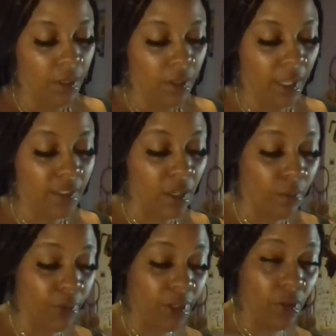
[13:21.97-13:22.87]
That's going to
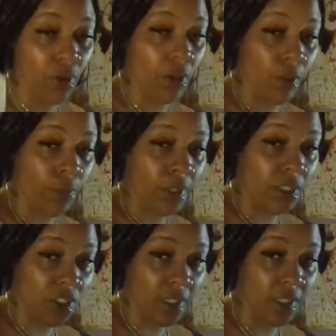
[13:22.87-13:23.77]
bring you
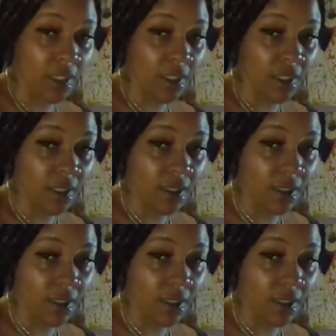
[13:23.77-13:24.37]
complete justice.